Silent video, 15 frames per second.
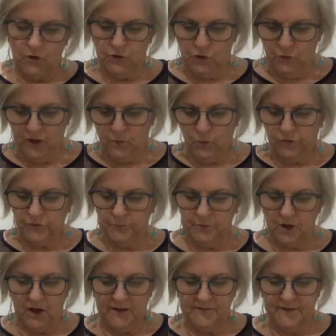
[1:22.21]
knew he wasn't
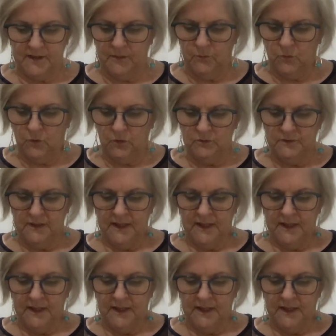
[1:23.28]
blind anymore,